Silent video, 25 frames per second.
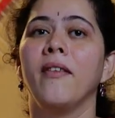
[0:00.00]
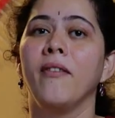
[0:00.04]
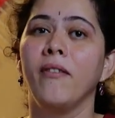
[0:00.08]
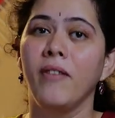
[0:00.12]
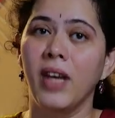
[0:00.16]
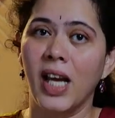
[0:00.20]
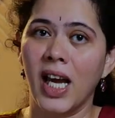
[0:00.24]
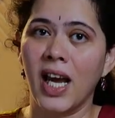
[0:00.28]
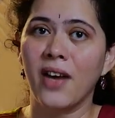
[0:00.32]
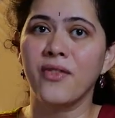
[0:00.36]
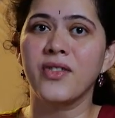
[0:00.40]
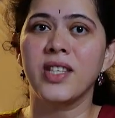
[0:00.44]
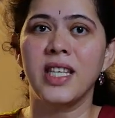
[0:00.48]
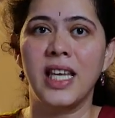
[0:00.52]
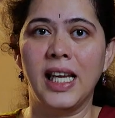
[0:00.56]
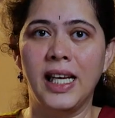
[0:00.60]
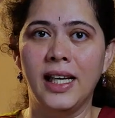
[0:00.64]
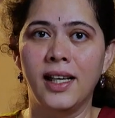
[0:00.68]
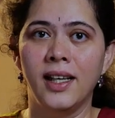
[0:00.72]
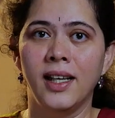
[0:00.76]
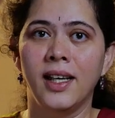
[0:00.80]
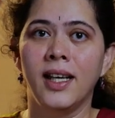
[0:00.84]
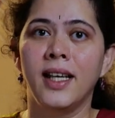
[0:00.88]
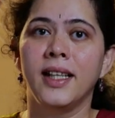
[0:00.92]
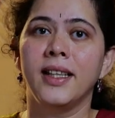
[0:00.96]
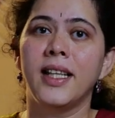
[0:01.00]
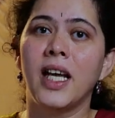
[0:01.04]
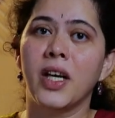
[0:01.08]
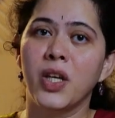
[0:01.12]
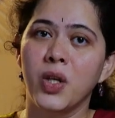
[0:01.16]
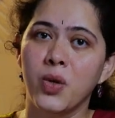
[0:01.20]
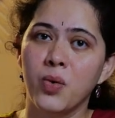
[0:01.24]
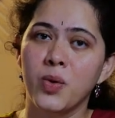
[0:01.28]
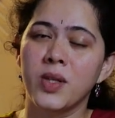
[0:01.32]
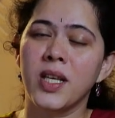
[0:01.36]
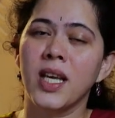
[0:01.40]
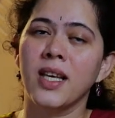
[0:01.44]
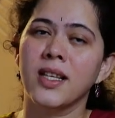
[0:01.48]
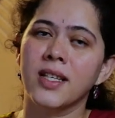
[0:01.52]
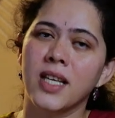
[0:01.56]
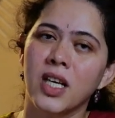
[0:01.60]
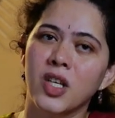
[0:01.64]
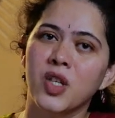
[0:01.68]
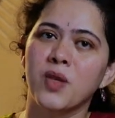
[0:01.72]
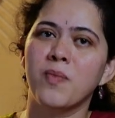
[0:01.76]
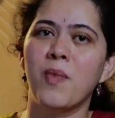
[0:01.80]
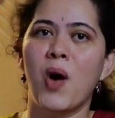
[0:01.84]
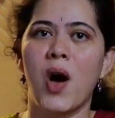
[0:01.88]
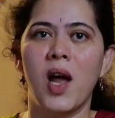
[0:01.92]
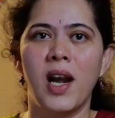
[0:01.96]
We have seen that using
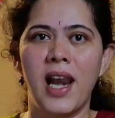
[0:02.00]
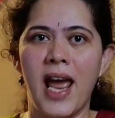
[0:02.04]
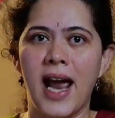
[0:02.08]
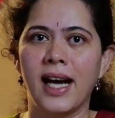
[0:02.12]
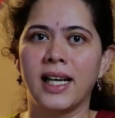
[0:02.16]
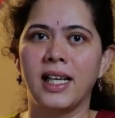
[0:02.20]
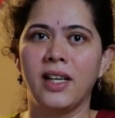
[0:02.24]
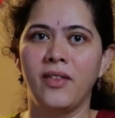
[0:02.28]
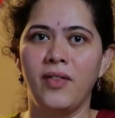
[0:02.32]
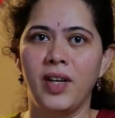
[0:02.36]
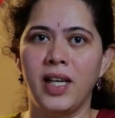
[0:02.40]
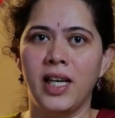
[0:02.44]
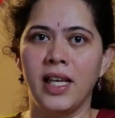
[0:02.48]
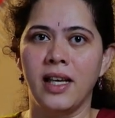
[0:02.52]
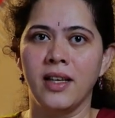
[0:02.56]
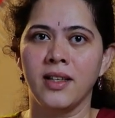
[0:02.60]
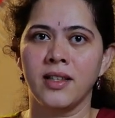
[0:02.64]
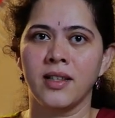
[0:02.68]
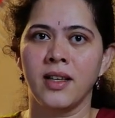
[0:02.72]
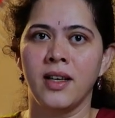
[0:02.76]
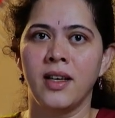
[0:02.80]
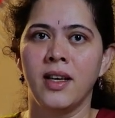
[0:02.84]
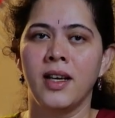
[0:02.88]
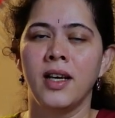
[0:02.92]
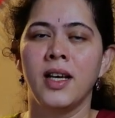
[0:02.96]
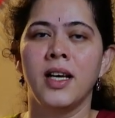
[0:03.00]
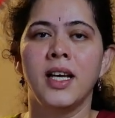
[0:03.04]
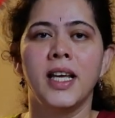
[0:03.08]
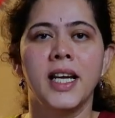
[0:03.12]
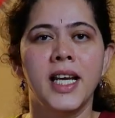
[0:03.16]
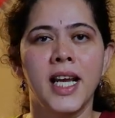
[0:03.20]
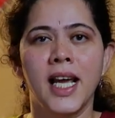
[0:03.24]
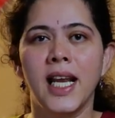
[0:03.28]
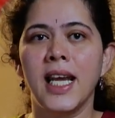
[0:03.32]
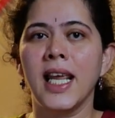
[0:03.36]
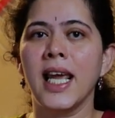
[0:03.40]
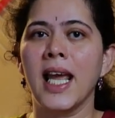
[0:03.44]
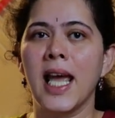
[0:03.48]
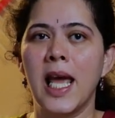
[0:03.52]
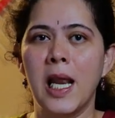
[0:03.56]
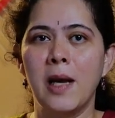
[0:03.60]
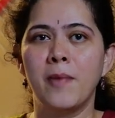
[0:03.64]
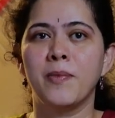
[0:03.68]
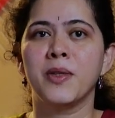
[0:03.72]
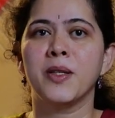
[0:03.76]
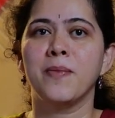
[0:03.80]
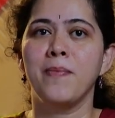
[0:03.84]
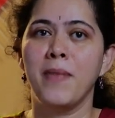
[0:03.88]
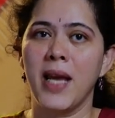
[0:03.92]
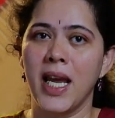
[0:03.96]
such small activities really
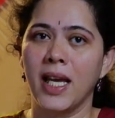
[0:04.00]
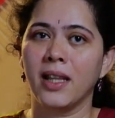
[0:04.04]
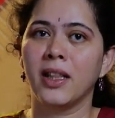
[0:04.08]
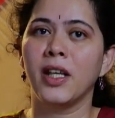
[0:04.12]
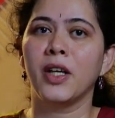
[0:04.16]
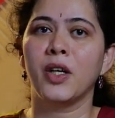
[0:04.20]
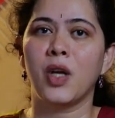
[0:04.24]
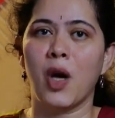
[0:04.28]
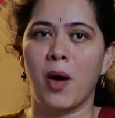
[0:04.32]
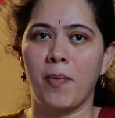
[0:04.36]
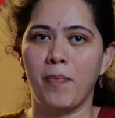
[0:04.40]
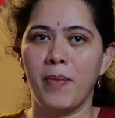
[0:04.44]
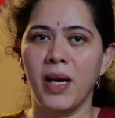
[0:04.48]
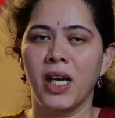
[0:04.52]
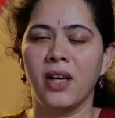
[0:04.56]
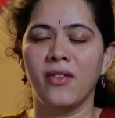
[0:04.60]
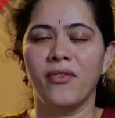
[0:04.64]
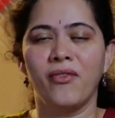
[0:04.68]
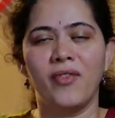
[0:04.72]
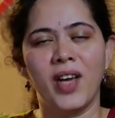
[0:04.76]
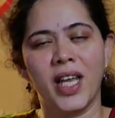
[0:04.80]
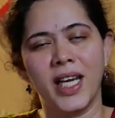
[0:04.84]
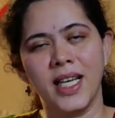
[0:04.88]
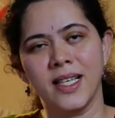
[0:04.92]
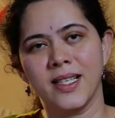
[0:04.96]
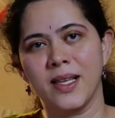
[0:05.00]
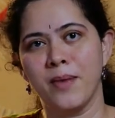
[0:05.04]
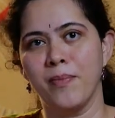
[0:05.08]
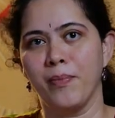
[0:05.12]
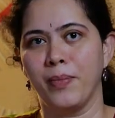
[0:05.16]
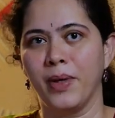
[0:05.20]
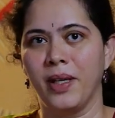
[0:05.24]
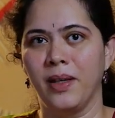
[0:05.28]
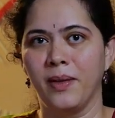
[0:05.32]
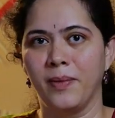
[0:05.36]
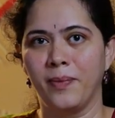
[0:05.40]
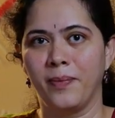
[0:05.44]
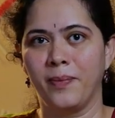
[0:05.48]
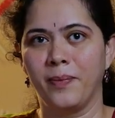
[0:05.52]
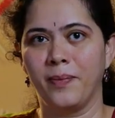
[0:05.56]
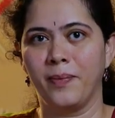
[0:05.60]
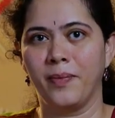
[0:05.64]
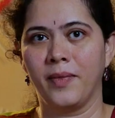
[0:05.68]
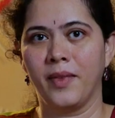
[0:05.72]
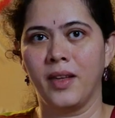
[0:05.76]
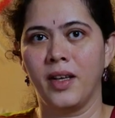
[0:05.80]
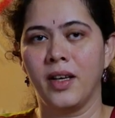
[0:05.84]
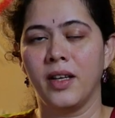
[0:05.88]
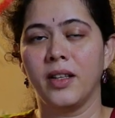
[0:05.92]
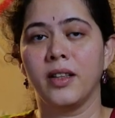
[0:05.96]
helps make the topic very simple.
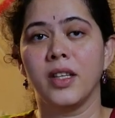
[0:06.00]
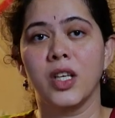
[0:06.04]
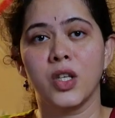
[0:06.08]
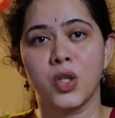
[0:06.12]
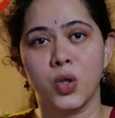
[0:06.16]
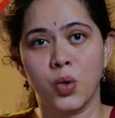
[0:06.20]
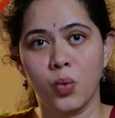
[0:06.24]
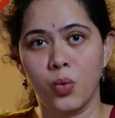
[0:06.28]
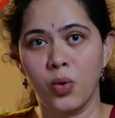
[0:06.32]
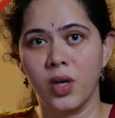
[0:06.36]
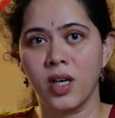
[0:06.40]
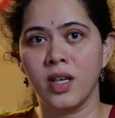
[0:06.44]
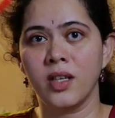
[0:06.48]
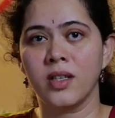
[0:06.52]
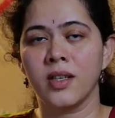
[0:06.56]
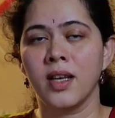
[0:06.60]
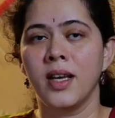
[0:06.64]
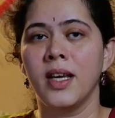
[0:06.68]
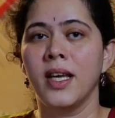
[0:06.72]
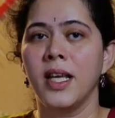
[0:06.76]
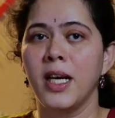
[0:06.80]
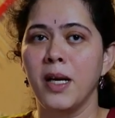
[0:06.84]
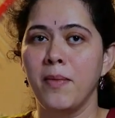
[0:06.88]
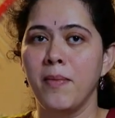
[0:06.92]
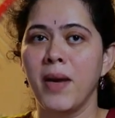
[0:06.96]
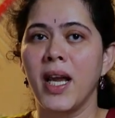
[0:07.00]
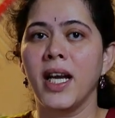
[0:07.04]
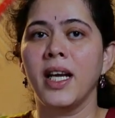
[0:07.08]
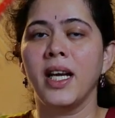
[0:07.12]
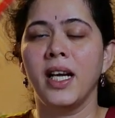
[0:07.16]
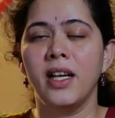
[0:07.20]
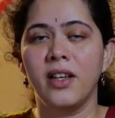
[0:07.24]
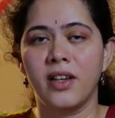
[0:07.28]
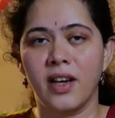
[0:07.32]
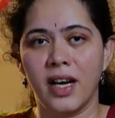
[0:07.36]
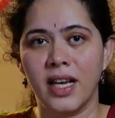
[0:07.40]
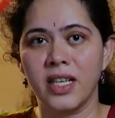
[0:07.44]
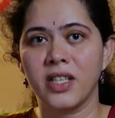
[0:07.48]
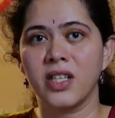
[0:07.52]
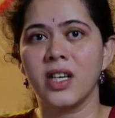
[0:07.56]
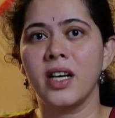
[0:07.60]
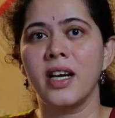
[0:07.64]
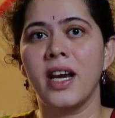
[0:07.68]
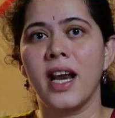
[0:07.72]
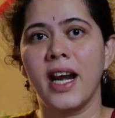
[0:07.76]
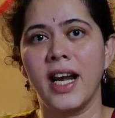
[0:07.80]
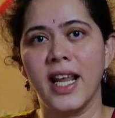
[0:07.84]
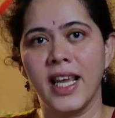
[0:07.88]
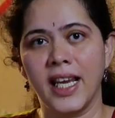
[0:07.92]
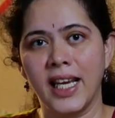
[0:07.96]
The students remain interested
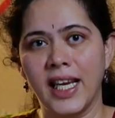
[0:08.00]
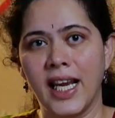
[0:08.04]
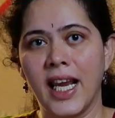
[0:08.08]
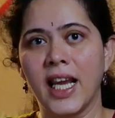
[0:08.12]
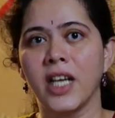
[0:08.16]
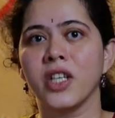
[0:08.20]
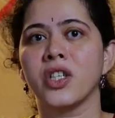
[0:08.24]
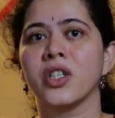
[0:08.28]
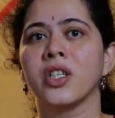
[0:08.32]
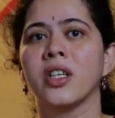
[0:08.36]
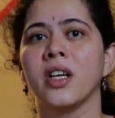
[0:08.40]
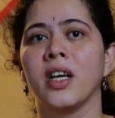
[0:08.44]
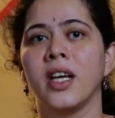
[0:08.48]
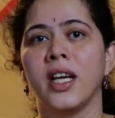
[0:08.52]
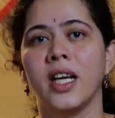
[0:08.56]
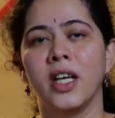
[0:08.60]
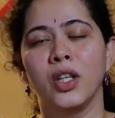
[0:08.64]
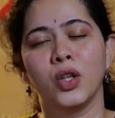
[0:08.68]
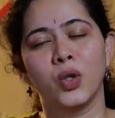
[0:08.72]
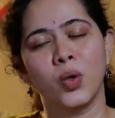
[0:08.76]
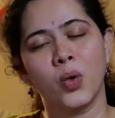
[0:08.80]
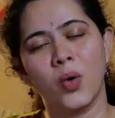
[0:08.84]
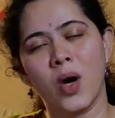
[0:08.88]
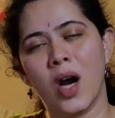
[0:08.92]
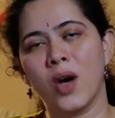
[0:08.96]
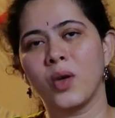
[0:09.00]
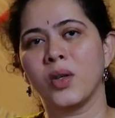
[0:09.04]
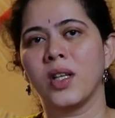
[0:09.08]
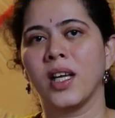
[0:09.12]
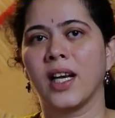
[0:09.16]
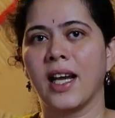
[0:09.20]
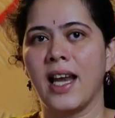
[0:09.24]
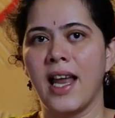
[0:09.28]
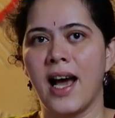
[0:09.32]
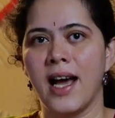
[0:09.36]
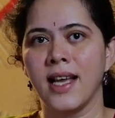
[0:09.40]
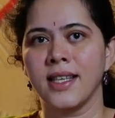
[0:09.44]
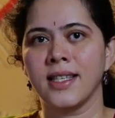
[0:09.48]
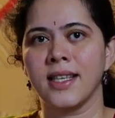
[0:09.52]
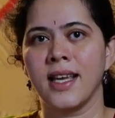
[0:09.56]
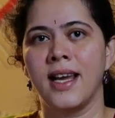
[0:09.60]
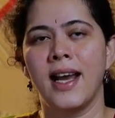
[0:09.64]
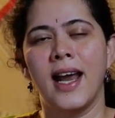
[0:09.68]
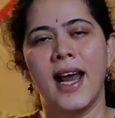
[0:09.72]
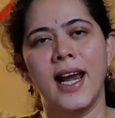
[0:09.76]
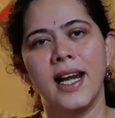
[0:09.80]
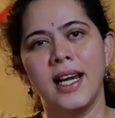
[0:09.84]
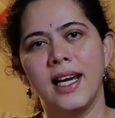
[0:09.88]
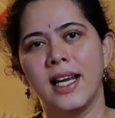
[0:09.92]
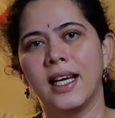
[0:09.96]
and engaged throughout the class
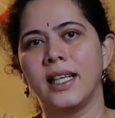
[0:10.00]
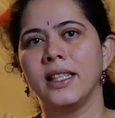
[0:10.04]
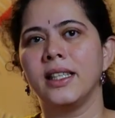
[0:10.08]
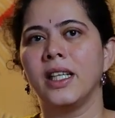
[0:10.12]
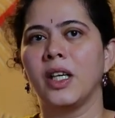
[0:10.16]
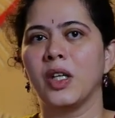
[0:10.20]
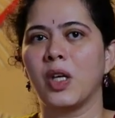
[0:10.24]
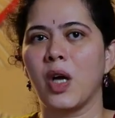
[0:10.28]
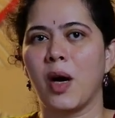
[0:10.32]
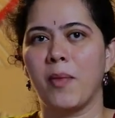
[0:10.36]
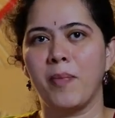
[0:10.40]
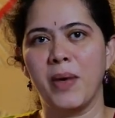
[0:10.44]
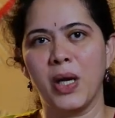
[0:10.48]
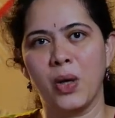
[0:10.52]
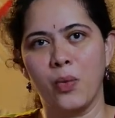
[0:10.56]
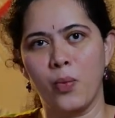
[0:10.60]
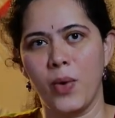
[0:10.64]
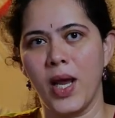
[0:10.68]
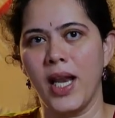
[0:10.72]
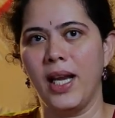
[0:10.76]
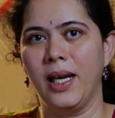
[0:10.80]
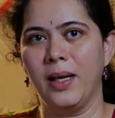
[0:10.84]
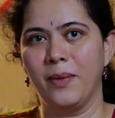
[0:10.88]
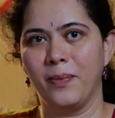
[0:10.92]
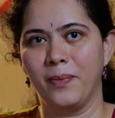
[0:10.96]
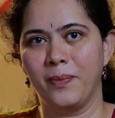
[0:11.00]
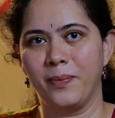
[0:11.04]
and learn the topic well.